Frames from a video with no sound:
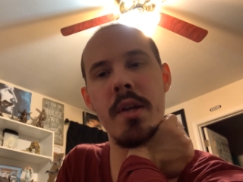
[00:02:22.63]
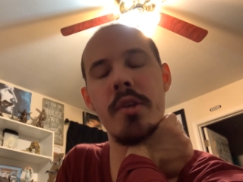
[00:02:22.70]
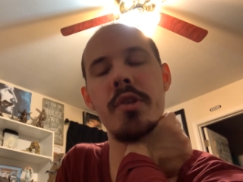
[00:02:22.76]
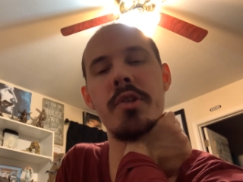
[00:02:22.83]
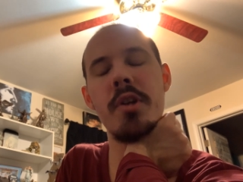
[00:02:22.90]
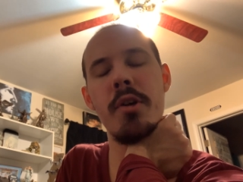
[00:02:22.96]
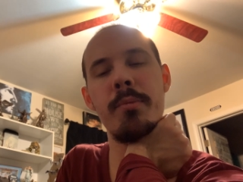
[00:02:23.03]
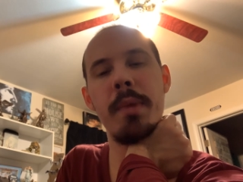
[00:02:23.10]

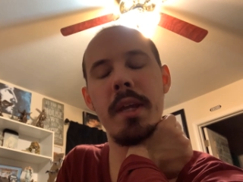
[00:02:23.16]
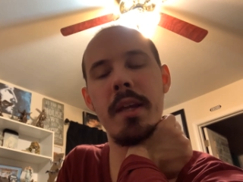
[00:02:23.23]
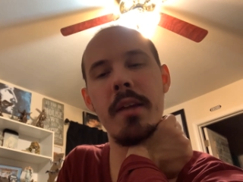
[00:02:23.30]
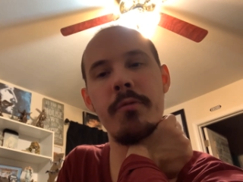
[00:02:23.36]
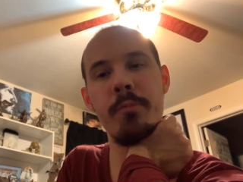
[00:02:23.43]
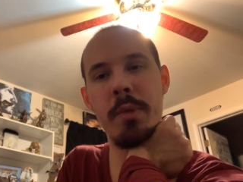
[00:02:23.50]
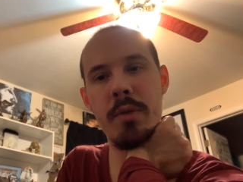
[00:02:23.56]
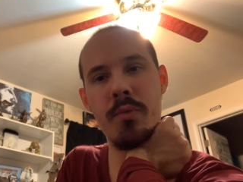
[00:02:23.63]
Show me,
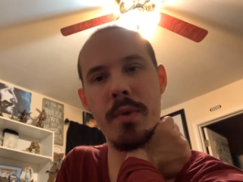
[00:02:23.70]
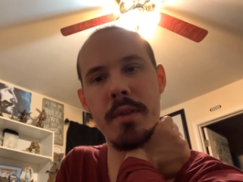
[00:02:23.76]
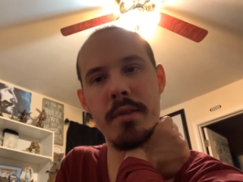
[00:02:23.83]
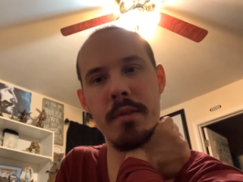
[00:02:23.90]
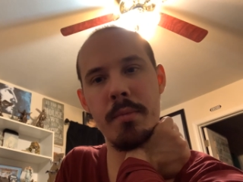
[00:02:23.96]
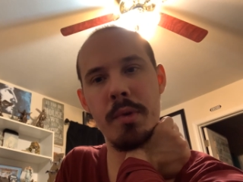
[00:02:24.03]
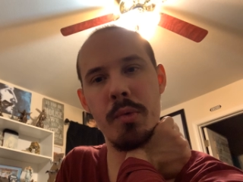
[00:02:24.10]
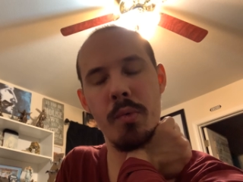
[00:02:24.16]
give me
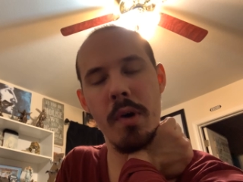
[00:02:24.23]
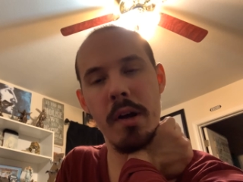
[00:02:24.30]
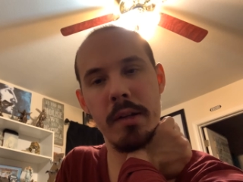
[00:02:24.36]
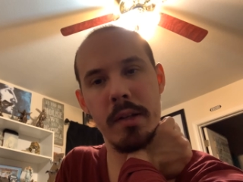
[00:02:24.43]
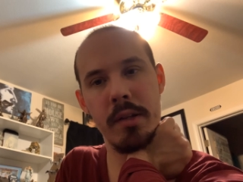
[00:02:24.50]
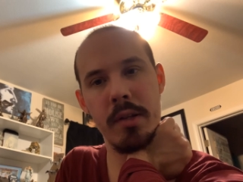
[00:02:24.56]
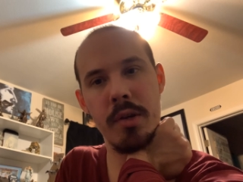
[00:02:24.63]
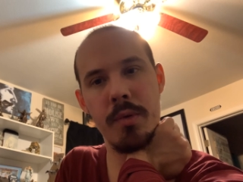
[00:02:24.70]
wisdom to walk
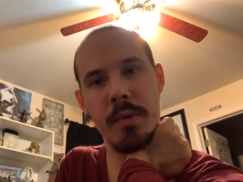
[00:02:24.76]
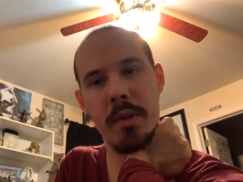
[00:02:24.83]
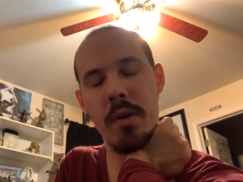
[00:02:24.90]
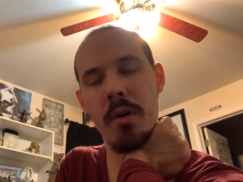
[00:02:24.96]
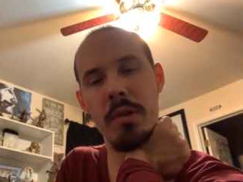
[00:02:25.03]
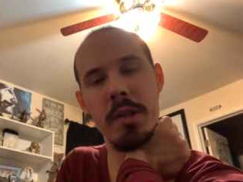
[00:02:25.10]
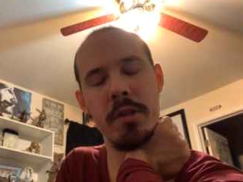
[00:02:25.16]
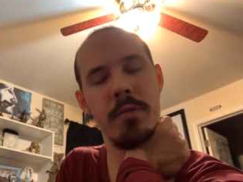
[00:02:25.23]
in you, and the
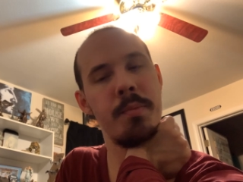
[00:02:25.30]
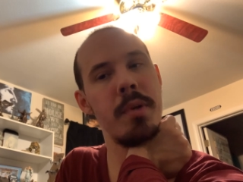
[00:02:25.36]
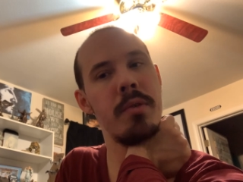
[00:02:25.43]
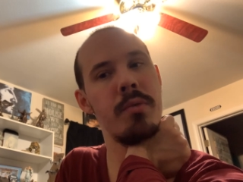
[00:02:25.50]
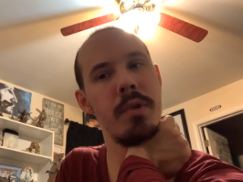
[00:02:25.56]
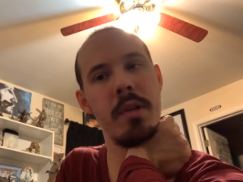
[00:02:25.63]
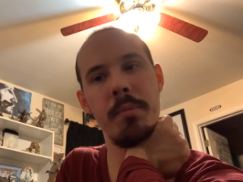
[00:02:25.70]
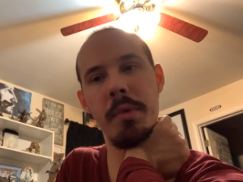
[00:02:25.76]
Holy Spirit
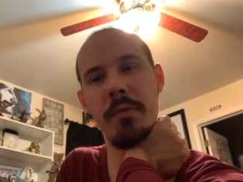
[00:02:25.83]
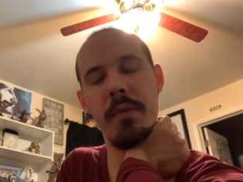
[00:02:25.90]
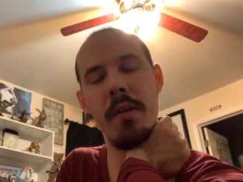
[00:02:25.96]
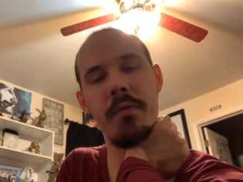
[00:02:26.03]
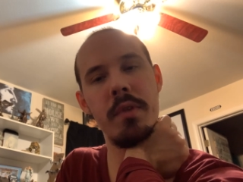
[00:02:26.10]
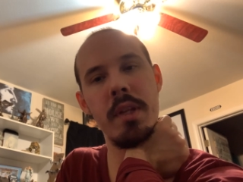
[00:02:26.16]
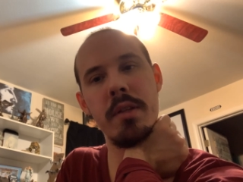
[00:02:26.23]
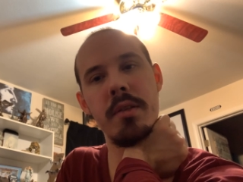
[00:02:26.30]
will give me
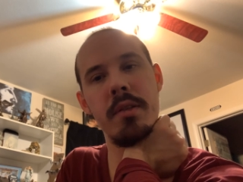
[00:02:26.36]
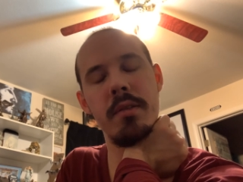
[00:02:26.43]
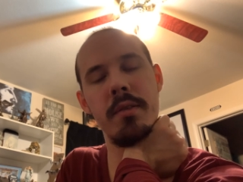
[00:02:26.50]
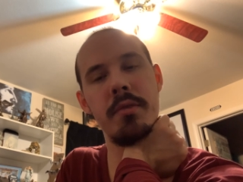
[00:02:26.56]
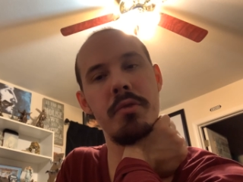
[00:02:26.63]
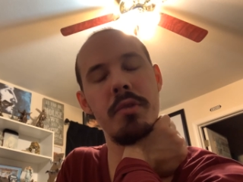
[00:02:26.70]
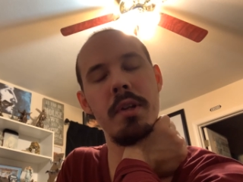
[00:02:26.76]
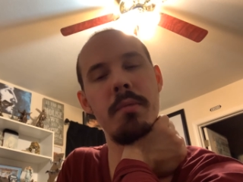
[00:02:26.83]
revelations
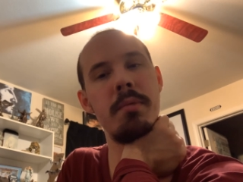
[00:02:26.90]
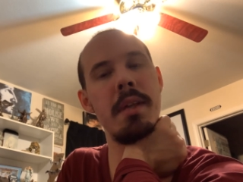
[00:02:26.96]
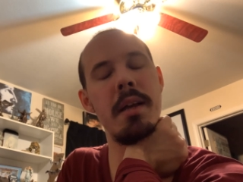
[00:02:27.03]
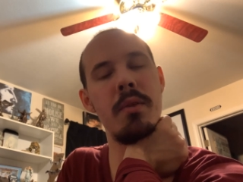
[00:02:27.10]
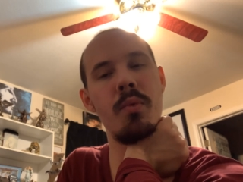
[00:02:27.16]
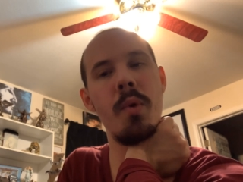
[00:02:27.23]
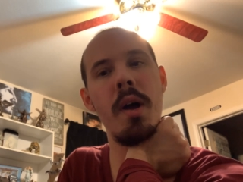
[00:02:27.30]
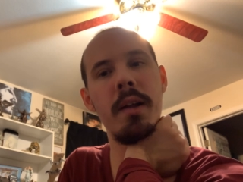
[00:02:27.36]
and dreams how
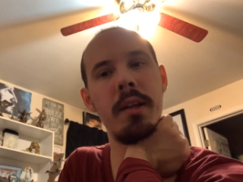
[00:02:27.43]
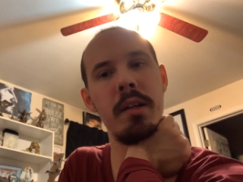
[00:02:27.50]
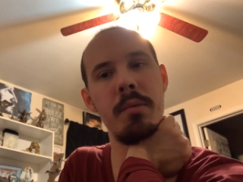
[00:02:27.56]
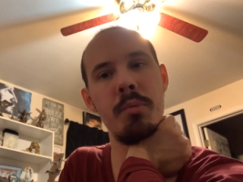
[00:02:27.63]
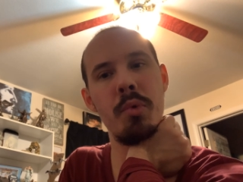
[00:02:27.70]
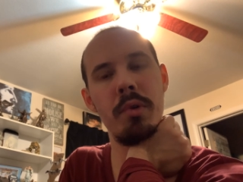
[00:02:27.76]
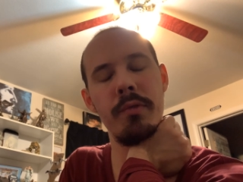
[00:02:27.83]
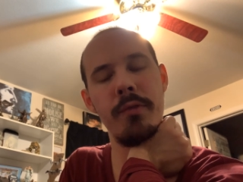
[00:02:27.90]
to walk in them
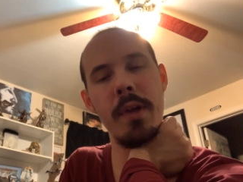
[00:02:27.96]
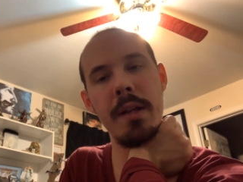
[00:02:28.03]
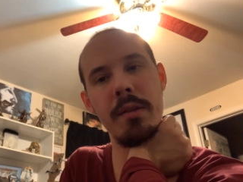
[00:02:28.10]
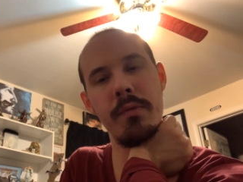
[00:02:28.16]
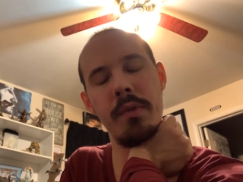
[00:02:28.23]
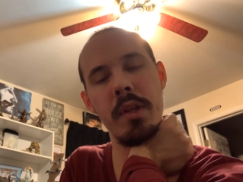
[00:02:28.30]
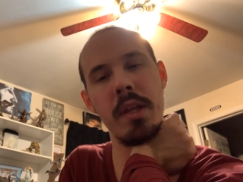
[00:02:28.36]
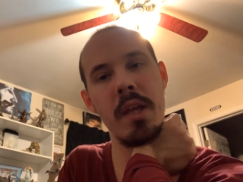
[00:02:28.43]
more
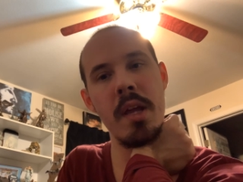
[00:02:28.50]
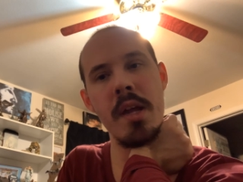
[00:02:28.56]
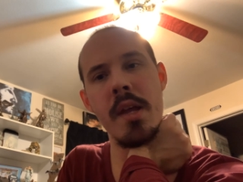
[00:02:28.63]
effectively.